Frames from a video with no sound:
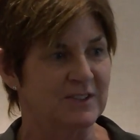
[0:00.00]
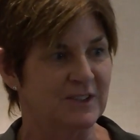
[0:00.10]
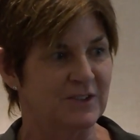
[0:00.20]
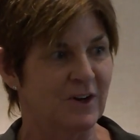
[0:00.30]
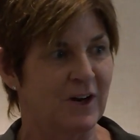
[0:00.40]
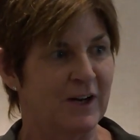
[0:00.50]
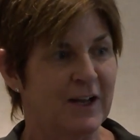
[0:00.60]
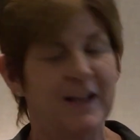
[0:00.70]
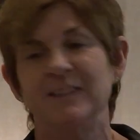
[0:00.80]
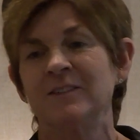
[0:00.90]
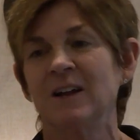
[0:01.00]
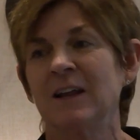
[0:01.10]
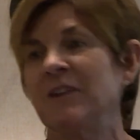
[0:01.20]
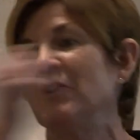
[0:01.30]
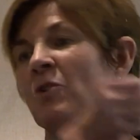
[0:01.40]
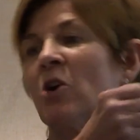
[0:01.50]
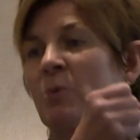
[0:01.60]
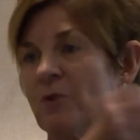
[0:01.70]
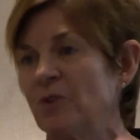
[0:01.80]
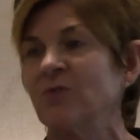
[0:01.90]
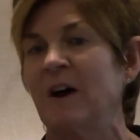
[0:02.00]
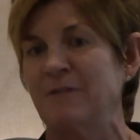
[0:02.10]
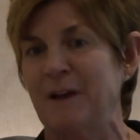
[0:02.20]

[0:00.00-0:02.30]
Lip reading: It's not like New York where there's five